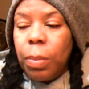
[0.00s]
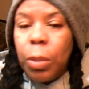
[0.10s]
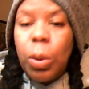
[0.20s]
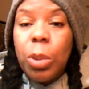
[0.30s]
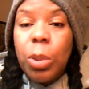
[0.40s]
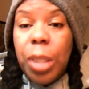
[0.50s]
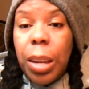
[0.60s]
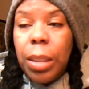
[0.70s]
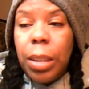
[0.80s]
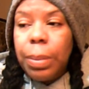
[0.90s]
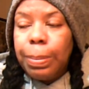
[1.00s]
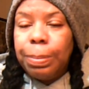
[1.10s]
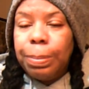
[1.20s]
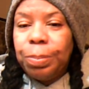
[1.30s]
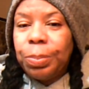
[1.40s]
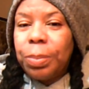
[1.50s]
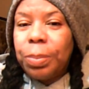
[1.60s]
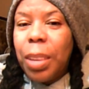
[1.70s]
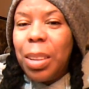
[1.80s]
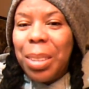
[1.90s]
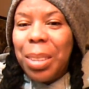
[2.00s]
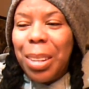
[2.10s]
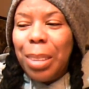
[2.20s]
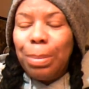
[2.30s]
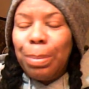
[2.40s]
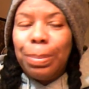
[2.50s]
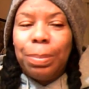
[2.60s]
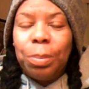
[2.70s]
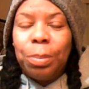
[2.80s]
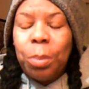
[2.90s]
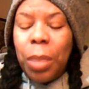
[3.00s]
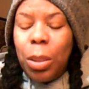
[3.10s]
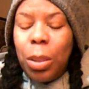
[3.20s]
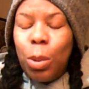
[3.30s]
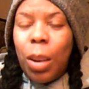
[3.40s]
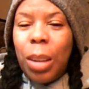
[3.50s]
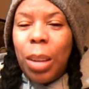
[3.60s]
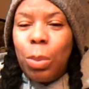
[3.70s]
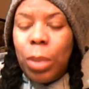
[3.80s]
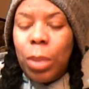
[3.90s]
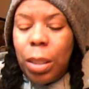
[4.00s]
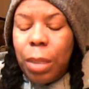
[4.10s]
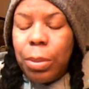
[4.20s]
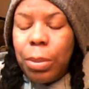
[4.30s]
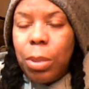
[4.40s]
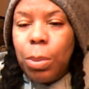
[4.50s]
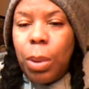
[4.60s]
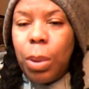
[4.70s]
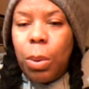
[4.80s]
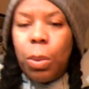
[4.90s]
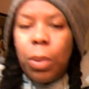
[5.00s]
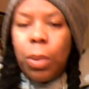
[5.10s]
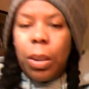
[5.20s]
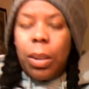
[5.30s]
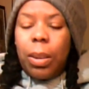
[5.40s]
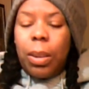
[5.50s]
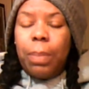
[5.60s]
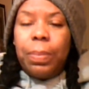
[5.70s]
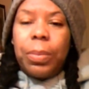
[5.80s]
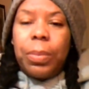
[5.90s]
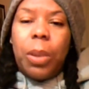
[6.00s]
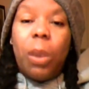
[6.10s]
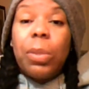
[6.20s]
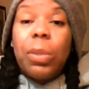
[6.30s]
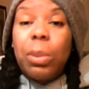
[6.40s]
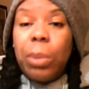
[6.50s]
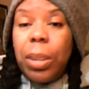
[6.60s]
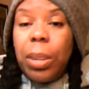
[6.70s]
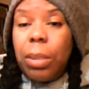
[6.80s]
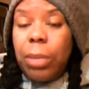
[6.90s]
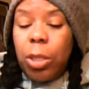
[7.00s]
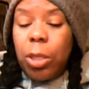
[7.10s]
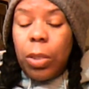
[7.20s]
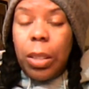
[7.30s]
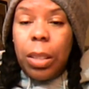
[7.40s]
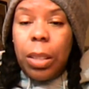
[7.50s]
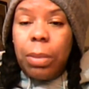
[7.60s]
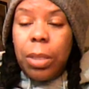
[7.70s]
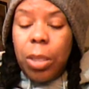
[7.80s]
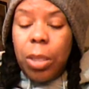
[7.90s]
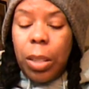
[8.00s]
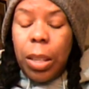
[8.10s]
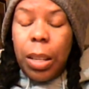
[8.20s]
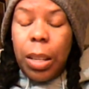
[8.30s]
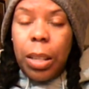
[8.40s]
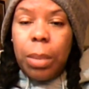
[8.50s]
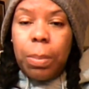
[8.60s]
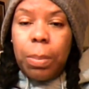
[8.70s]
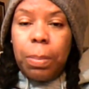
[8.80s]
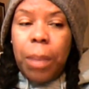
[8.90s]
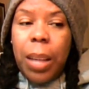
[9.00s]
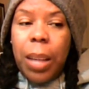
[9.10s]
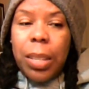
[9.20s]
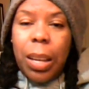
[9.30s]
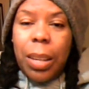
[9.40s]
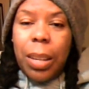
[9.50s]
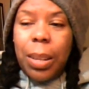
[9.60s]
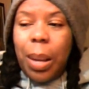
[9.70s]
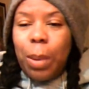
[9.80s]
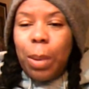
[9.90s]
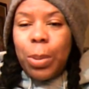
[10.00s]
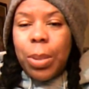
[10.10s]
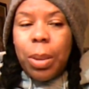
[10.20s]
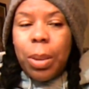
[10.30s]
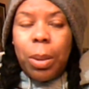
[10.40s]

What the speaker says: crocheting and knitting. You know, I would love to go off the grid eventually, buy a tiny house,